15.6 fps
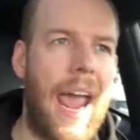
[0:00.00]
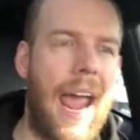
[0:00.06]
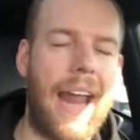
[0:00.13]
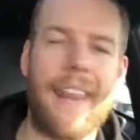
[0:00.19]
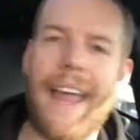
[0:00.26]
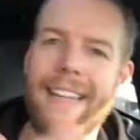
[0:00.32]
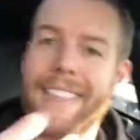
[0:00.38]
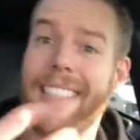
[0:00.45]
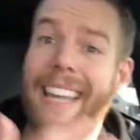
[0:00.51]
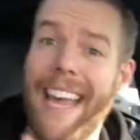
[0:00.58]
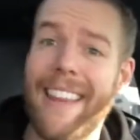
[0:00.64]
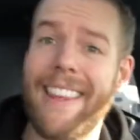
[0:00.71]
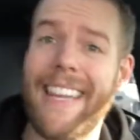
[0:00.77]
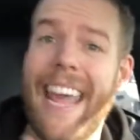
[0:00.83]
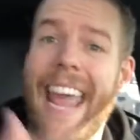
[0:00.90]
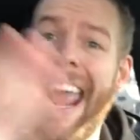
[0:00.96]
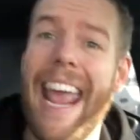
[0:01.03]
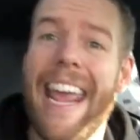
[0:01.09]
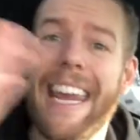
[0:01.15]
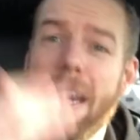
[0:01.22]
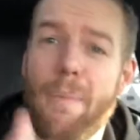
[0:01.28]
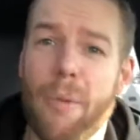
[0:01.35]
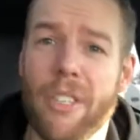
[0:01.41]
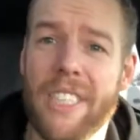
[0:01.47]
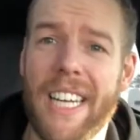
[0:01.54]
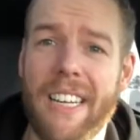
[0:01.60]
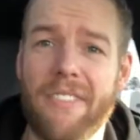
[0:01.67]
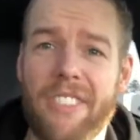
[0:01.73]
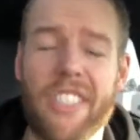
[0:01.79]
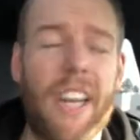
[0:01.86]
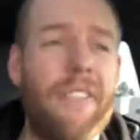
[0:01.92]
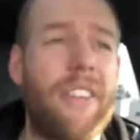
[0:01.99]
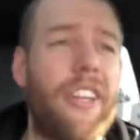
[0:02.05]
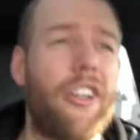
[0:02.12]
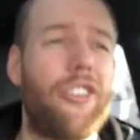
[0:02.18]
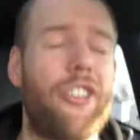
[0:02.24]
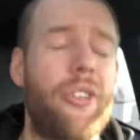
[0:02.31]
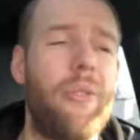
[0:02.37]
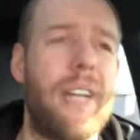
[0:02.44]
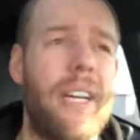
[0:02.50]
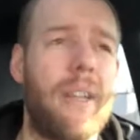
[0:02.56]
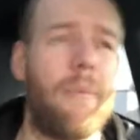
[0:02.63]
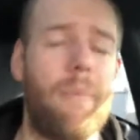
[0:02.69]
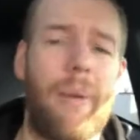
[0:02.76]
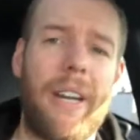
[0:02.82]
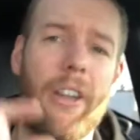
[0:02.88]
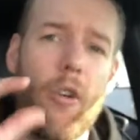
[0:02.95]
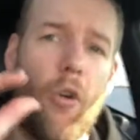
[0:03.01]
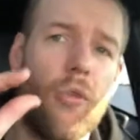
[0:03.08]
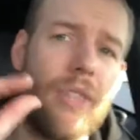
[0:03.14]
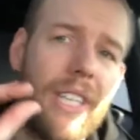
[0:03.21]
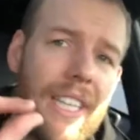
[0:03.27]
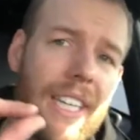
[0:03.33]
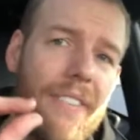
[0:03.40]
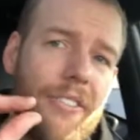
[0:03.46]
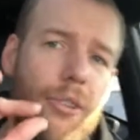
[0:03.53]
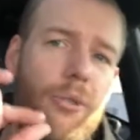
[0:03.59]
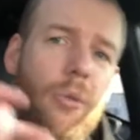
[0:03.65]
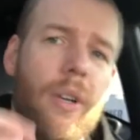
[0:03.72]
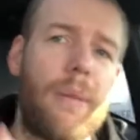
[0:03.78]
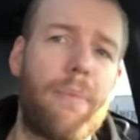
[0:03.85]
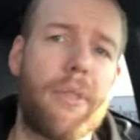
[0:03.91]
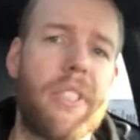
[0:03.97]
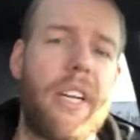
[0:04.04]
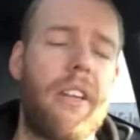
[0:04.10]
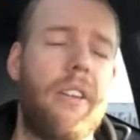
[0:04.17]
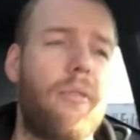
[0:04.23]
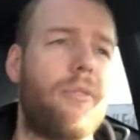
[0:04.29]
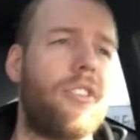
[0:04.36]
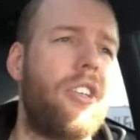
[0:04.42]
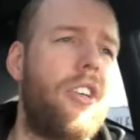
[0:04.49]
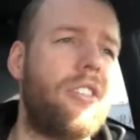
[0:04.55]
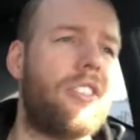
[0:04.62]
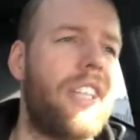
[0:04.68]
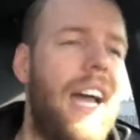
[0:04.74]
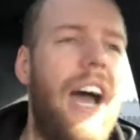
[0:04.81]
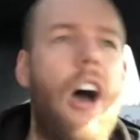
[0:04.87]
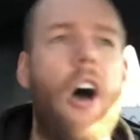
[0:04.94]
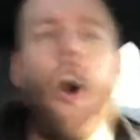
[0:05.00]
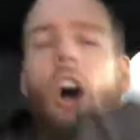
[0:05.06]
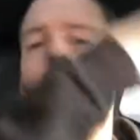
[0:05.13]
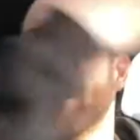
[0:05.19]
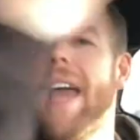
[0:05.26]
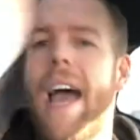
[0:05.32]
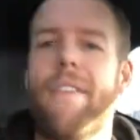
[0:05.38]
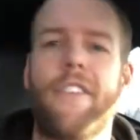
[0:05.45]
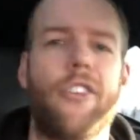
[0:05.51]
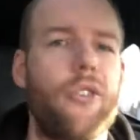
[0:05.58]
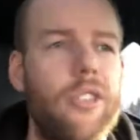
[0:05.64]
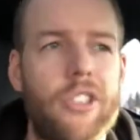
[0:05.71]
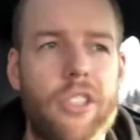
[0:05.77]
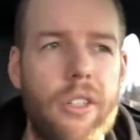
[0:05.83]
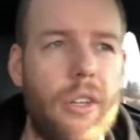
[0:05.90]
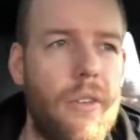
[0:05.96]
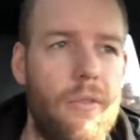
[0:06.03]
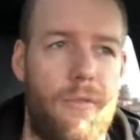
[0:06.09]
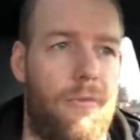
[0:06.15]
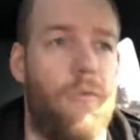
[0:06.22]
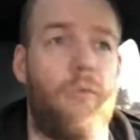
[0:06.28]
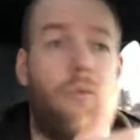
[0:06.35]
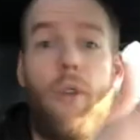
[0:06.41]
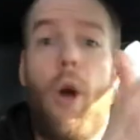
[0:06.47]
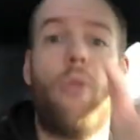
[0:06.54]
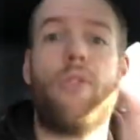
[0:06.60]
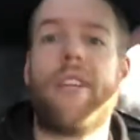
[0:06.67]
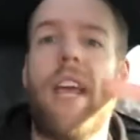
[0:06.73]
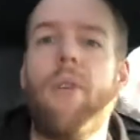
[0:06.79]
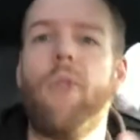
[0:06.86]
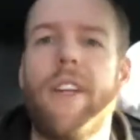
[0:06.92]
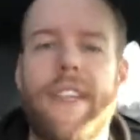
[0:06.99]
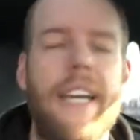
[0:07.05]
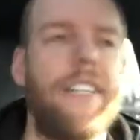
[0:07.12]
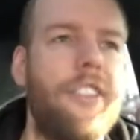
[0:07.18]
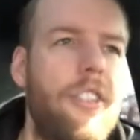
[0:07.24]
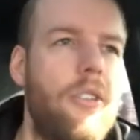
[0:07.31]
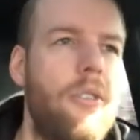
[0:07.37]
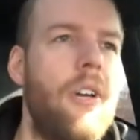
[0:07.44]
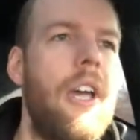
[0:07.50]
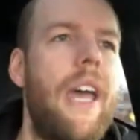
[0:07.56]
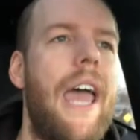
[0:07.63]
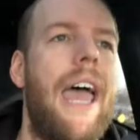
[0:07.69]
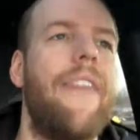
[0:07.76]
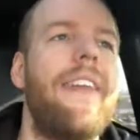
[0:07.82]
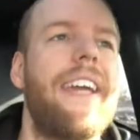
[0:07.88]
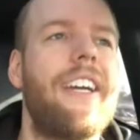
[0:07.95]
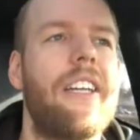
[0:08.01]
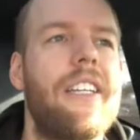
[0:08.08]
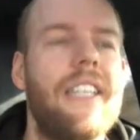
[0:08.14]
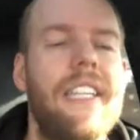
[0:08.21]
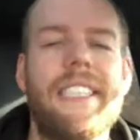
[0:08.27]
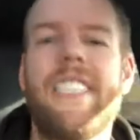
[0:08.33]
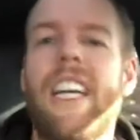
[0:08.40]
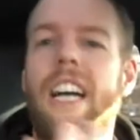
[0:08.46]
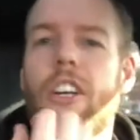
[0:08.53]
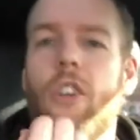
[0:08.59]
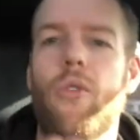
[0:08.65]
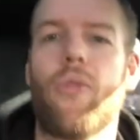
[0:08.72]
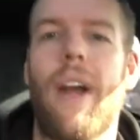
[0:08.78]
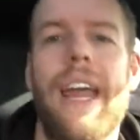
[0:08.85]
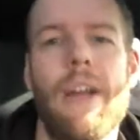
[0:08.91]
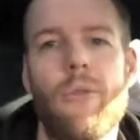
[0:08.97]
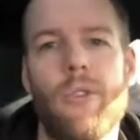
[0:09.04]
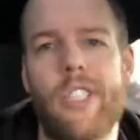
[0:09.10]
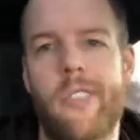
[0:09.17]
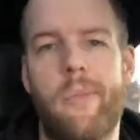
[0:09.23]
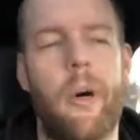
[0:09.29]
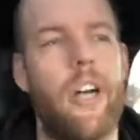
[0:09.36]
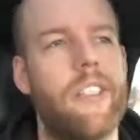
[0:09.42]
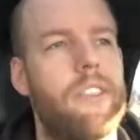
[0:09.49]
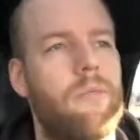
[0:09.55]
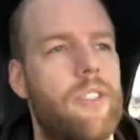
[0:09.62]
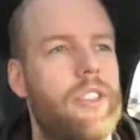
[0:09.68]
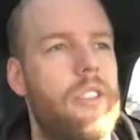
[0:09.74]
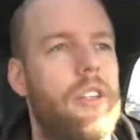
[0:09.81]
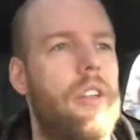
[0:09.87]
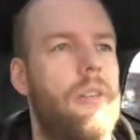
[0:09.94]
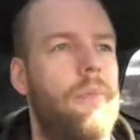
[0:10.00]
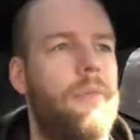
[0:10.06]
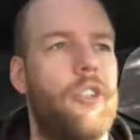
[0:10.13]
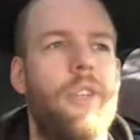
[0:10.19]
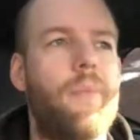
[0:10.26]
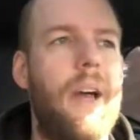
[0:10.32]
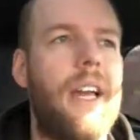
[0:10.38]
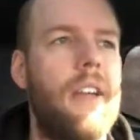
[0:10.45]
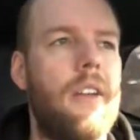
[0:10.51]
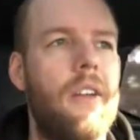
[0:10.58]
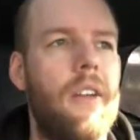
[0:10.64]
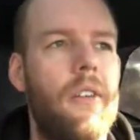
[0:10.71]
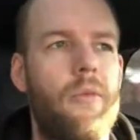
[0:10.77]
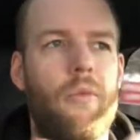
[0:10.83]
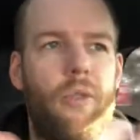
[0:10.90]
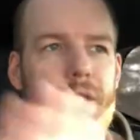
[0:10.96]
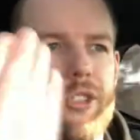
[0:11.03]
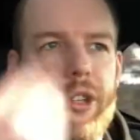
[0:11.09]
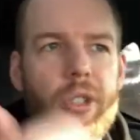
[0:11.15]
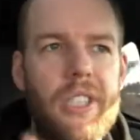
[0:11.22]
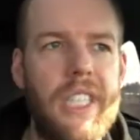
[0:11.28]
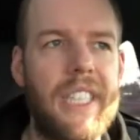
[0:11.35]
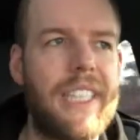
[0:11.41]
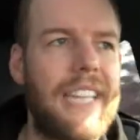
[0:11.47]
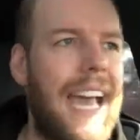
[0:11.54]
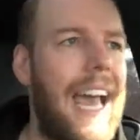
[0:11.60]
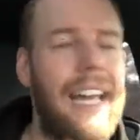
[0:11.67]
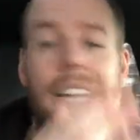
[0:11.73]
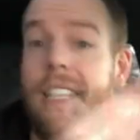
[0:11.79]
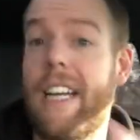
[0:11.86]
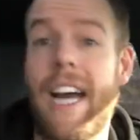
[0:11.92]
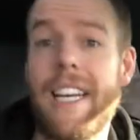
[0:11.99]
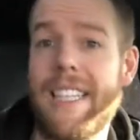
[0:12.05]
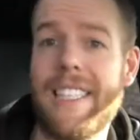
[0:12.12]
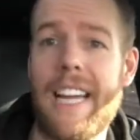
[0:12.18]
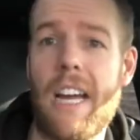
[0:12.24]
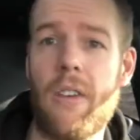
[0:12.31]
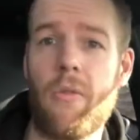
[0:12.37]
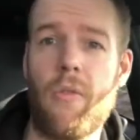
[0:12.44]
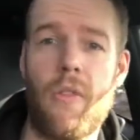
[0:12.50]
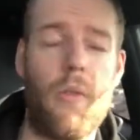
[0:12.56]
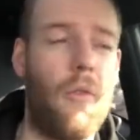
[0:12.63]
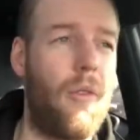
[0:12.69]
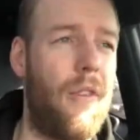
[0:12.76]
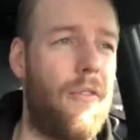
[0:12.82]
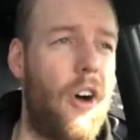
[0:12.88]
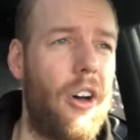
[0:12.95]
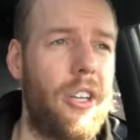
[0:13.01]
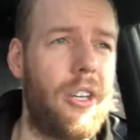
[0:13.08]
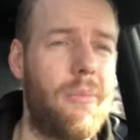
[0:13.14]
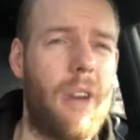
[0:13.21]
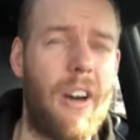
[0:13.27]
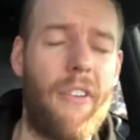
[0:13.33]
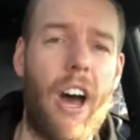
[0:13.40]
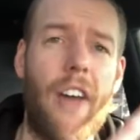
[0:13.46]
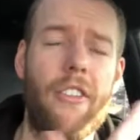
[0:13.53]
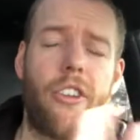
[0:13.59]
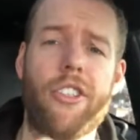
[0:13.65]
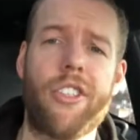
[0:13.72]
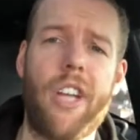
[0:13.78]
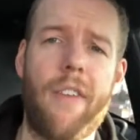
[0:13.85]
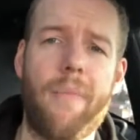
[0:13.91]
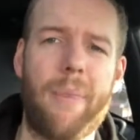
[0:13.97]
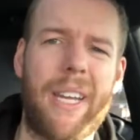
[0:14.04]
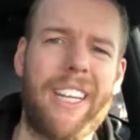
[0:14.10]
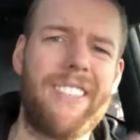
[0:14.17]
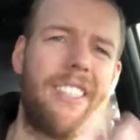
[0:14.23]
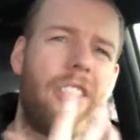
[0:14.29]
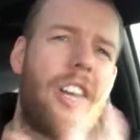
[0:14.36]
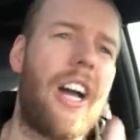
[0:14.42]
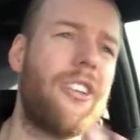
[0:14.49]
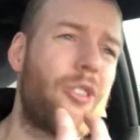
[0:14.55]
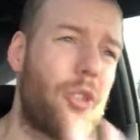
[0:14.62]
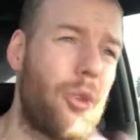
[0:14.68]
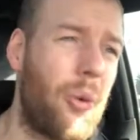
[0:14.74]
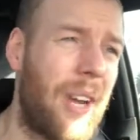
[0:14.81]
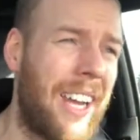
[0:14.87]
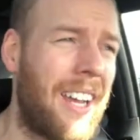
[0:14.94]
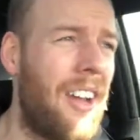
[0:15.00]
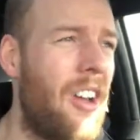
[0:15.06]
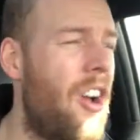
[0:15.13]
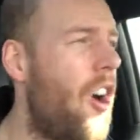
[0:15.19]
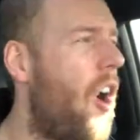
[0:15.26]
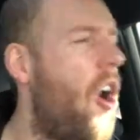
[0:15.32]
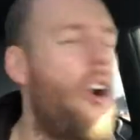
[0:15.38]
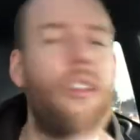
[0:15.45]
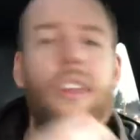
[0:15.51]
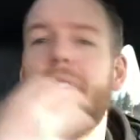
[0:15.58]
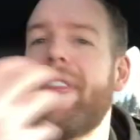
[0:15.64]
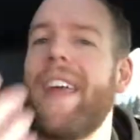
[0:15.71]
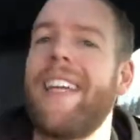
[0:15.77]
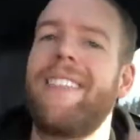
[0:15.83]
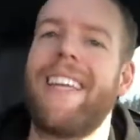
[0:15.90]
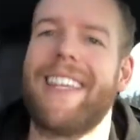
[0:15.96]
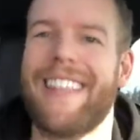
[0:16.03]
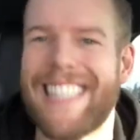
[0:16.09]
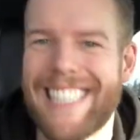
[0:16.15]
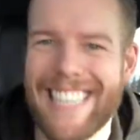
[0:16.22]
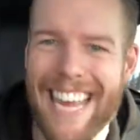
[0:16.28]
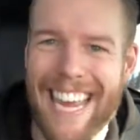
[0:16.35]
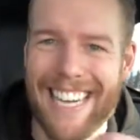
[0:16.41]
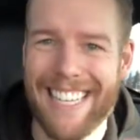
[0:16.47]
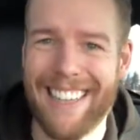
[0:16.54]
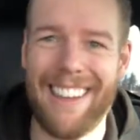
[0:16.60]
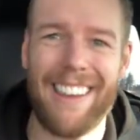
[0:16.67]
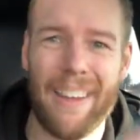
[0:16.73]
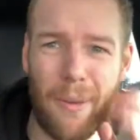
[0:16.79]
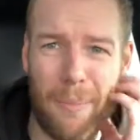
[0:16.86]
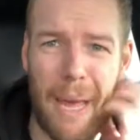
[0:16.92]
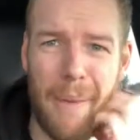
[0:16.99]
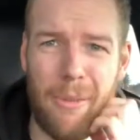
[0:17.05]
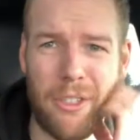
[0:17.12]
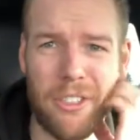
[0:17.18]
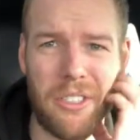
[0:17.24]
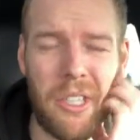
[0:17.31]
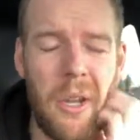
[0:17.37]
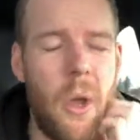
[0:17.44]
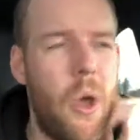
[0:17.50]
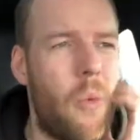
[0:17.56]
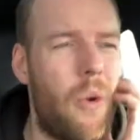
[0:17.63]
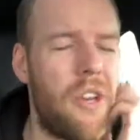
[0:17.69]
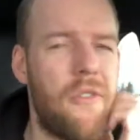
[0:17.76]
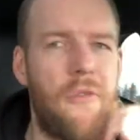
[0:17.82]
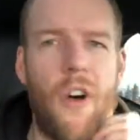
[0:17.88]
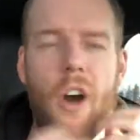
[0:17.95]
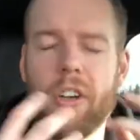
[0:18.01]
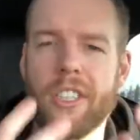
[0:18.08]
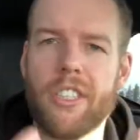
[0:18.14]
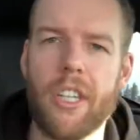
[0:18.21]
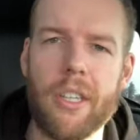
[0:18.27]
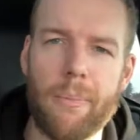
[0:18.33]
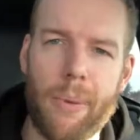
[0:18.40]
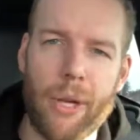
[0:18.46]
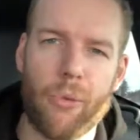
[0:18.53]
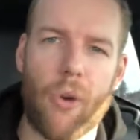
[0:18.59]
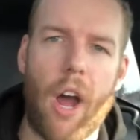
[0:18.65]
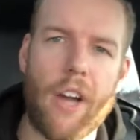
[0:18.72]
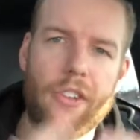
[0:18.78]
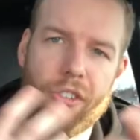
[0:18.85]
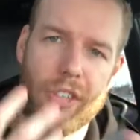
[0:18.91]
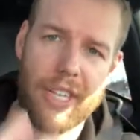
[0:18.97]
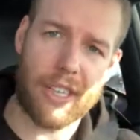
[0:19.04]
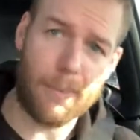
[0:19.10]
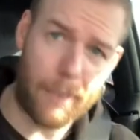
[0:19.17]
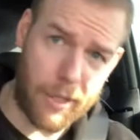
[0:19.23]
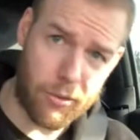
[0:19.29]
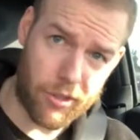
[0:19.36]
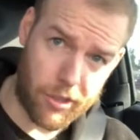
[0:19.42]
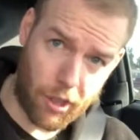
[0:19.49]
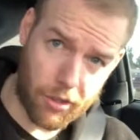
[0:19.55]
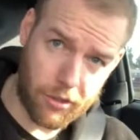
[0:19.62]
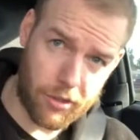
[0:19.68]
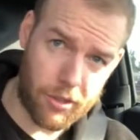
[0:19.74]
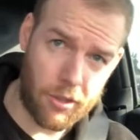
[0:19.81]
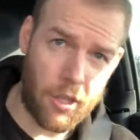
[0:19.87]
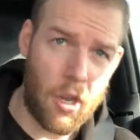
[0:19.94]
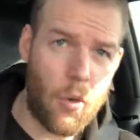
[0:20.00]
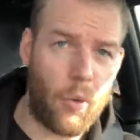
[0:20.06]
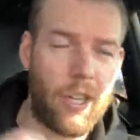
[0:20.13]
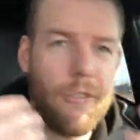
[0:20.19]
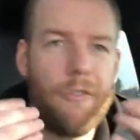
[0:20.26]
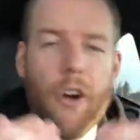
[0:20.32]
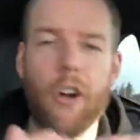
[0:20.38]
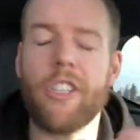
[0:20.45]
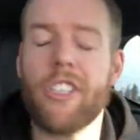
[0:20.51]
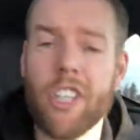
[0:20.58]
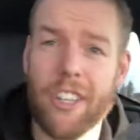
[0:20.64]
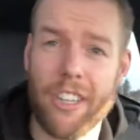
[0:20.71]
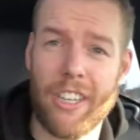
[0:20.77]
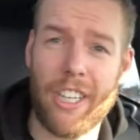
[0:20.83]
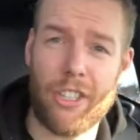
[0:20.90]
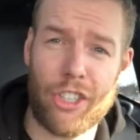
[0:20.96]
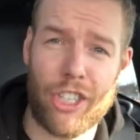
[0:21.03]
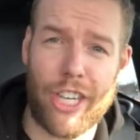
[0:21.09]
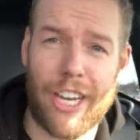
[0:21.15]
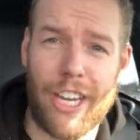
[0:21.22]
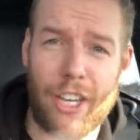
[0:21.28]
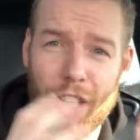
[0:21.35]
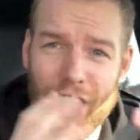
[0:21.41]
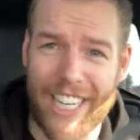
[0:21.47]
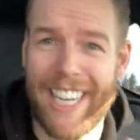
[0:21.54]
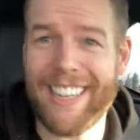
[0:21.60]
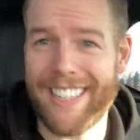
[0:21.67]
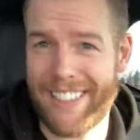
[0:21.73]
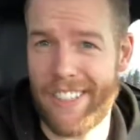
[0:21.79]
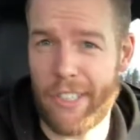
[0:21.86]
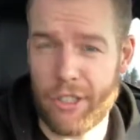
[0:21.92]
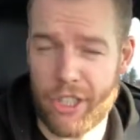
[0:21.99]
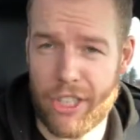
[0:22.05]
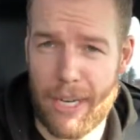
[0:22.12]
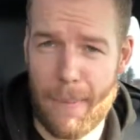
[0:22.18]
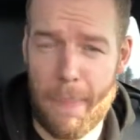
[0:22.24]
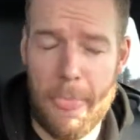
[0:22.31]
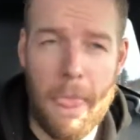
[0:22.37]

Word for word: And that's, again, the eighty percent of stuff that you're doing, but it only gives you twenty percent of the results. Yet all we have to do is rotate what they do, and they could elicit a great response and result just by reducing that and cutting down a volume of other stuff, because they're not doing all the things like the sand and the little pebbles. When you focus on the big rocks, you get the big results. When you focus on the little shit, you get the little shit.